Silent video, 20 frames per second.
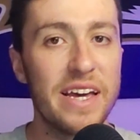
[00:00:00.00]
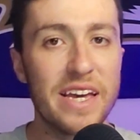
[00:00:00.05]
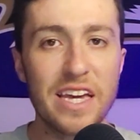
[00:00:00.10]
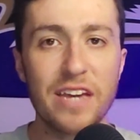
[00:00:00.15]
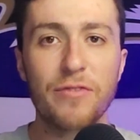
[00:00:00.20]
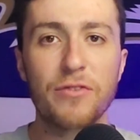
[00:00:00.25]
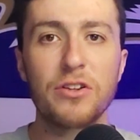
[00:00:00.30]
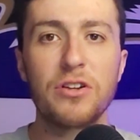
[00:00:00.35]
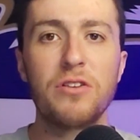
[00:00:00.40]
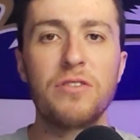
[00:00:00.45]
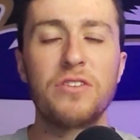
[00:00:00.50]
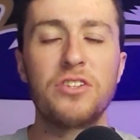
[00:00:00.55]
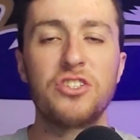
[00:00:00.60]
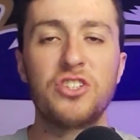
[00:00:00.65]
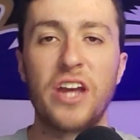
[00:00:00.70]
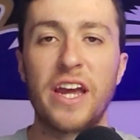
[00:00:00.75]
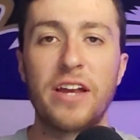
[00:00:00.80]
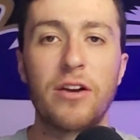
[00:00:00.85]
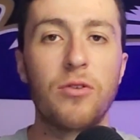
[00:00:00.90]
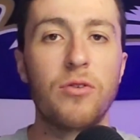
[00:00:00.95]
If you're new to this
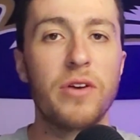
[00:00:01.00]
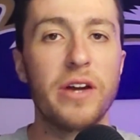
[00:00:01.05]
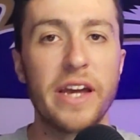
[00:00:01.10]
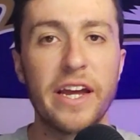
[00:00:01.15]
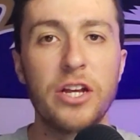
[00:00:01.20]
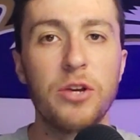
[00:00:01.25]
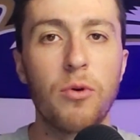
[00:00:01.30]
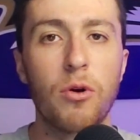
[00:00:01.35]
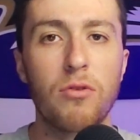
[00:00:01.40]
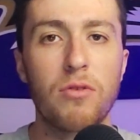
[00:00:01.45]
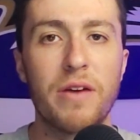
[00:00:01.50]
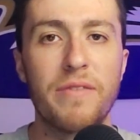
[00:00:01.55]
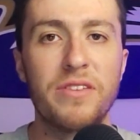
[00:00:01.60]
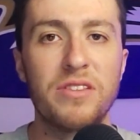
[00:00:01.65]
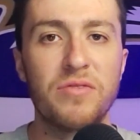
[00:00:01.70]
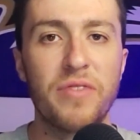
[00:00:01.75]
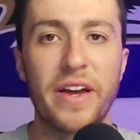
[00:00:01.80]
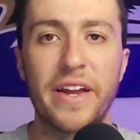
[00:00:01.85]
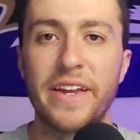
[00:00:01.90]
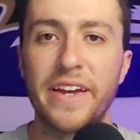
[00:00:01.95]
channel and you are a
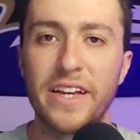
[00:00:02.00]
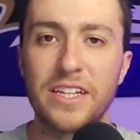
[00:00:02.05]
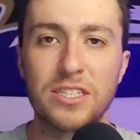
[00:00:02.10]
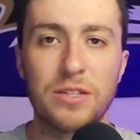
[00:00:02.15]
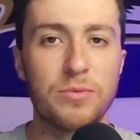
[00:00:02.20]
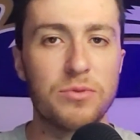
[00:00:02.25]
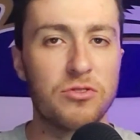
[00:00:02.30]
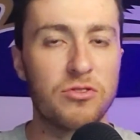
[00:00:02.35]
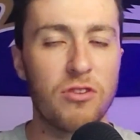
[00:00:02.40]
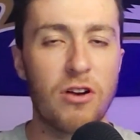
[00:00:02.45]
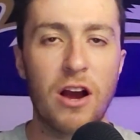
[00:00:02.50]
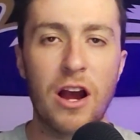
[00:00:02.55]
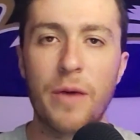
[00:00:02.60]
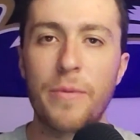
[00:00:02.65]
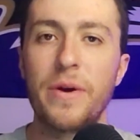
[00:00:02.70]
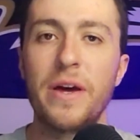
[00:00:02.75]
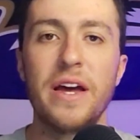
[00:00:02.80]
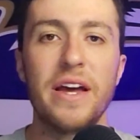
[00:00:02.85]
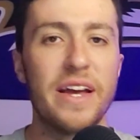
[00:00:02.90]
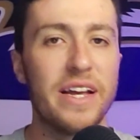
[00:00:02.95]
Ravens fan, hit
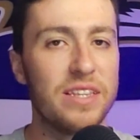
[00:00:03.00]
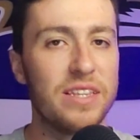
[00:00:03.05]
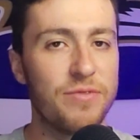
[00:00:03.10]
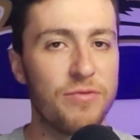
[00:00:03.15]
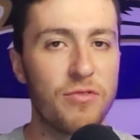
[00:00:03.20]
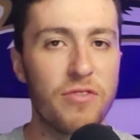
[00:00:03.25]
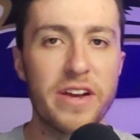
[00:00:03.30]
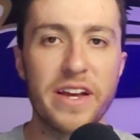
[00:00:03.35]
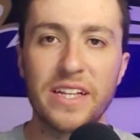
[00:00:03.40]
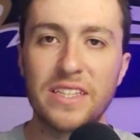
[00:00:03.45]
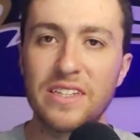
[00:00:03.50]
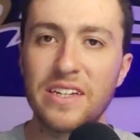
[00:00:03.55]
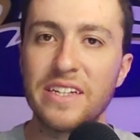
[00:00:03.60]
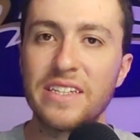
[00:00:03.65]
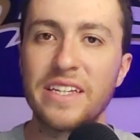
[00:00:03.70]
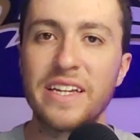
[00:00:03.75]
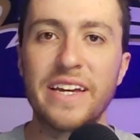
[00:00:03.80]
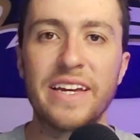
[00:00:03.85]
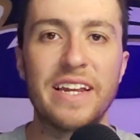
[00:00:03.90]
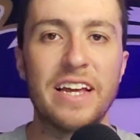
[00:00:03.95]
subscribe. It's free, it's
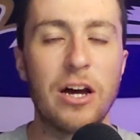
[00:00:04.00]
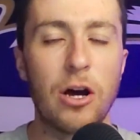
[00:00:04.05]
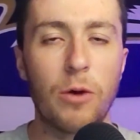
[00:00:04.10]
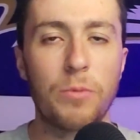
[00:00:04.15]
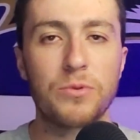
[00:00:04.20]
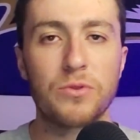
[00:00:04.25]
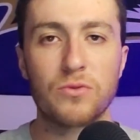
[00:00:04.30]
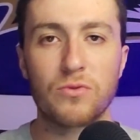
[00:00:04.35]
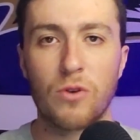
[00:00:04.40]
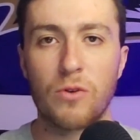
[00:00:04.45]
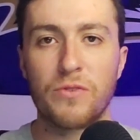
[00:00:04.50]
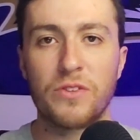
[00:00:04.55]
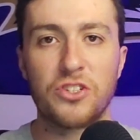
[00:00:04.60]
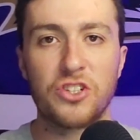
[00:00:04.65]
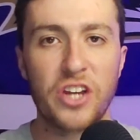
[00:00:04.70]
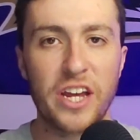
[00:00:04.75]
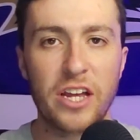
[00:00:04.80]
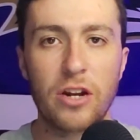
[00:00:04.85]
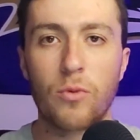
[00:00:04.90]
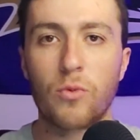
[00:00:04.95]
easy, and it helps grow the
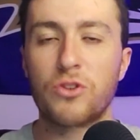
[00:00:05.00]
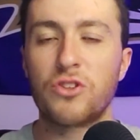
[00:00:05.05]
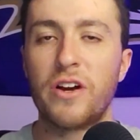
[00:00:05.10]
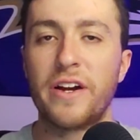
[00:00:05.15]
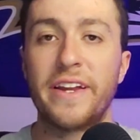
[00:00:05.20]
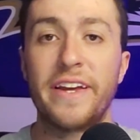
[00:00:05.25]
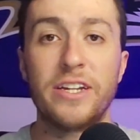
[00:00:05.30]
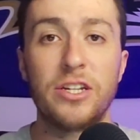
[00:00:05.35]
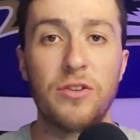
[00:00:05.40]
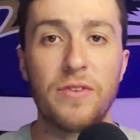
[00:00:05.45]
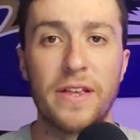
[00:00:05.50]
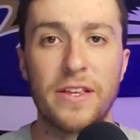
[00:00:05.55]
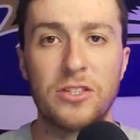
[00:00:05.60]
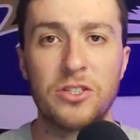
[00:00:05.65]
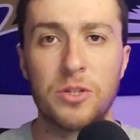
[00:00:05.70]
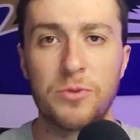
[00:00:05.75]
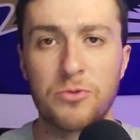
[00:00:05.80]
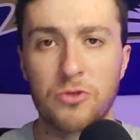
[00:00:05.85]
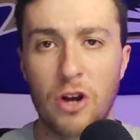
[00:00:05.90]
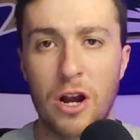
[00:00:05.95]
channel. We're trying to hit
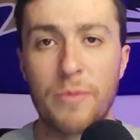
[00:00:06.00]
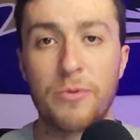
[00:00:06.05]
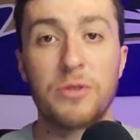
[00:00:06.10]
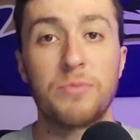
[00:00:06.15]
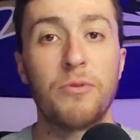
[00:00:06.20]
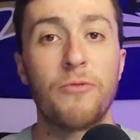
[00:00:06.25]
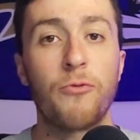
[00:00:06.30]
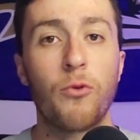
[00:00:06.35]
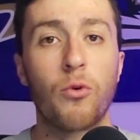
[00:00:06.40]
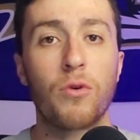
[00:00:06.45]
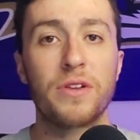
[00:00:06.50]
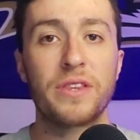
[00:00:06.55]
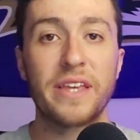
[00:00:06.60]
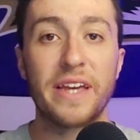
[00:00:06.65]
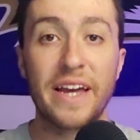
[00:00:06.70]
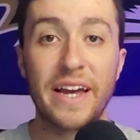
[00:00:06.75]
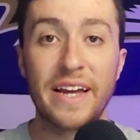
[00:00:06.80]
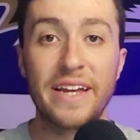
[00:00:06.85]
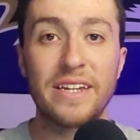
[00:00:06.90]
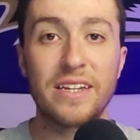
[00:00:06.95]
2,000 subscribers before
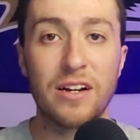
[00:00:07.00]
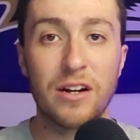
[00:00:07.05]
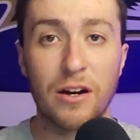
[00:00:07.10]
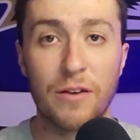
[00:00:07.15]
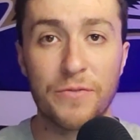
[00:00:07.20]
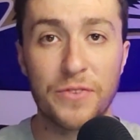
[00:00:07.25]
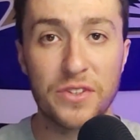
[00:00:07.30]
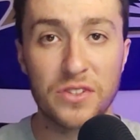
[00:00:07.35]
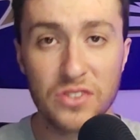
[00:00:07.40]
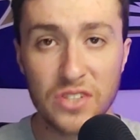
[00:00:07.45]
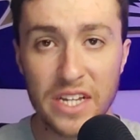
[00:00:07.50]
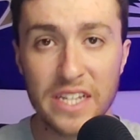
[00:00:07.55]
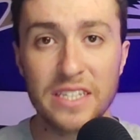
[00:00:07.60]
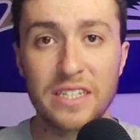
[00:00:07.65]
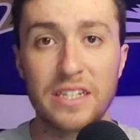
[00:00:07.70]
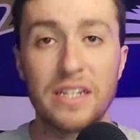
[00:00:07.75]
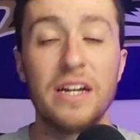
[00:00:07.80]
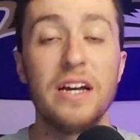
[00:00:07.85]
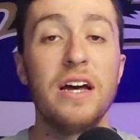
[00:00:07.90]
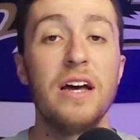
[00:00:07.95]
the end of the
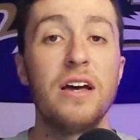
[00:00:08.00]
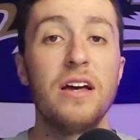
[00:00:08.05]
season.